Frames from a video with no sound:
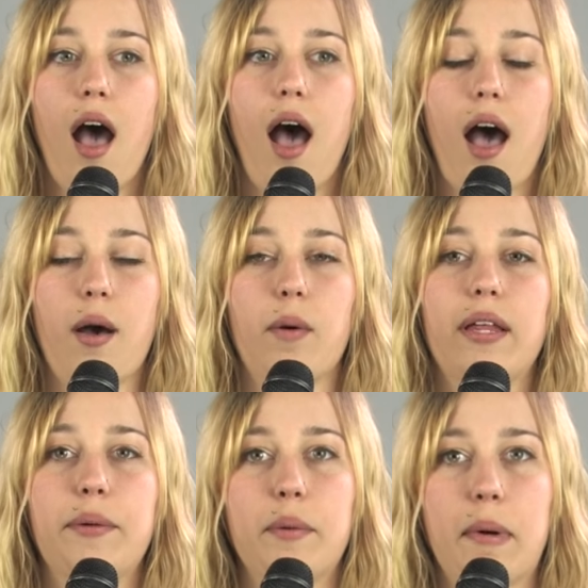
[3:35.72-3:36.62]
Uh, well,
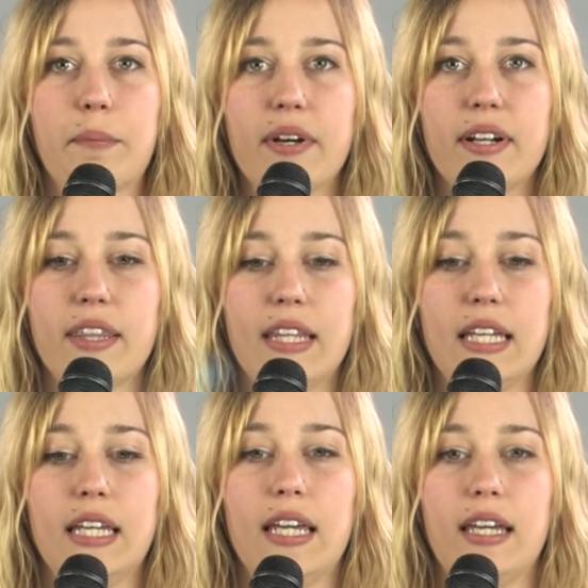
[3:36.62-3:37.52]
I remember
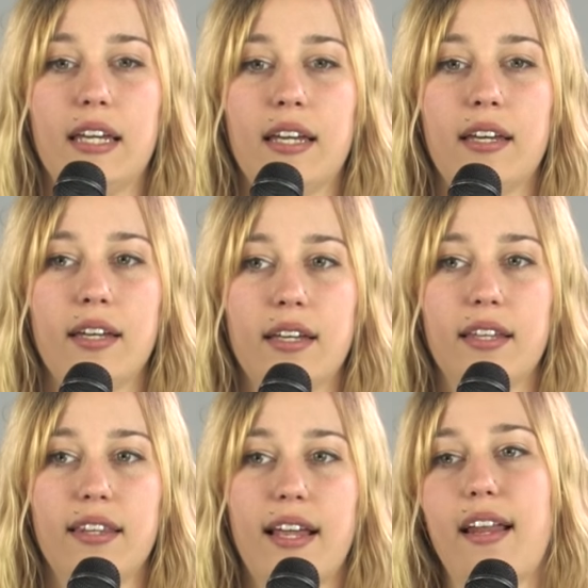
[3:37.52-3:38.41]
thinking
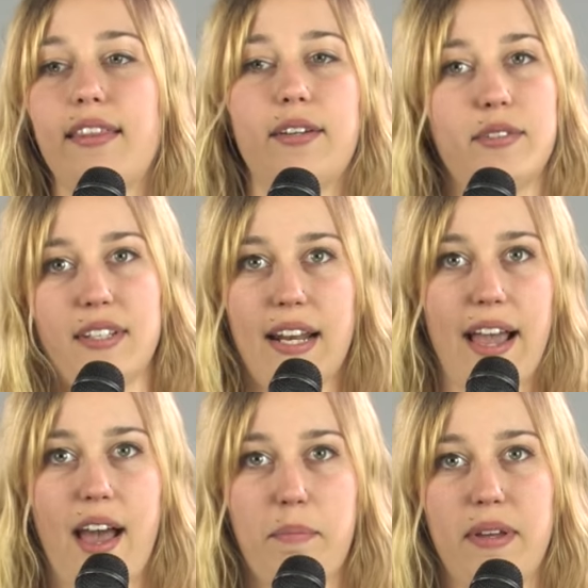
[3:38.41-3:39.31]
that nothing was going
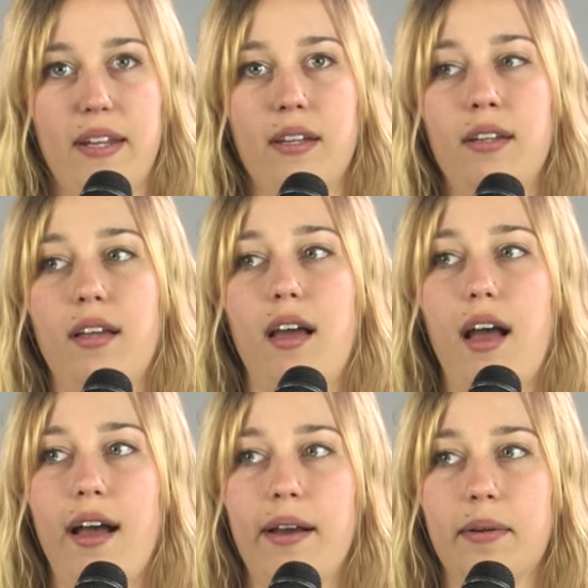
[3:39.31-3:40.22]
to happen.
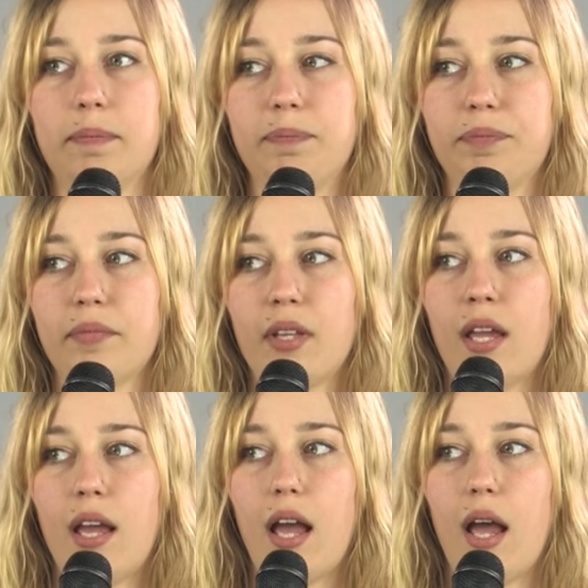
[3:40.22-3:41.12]
Um,
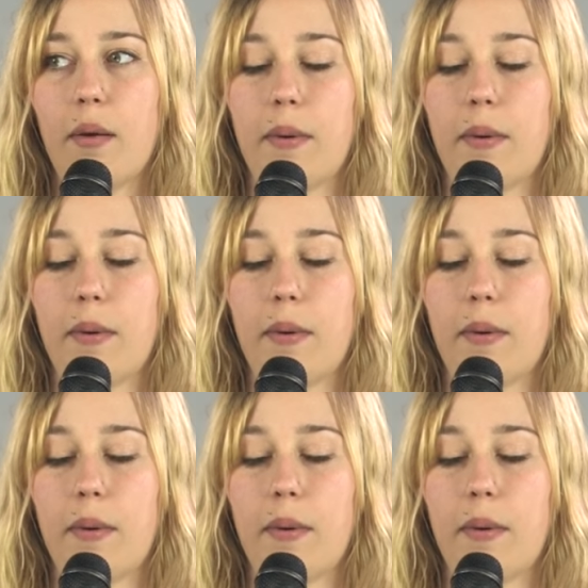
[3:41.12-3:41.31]
I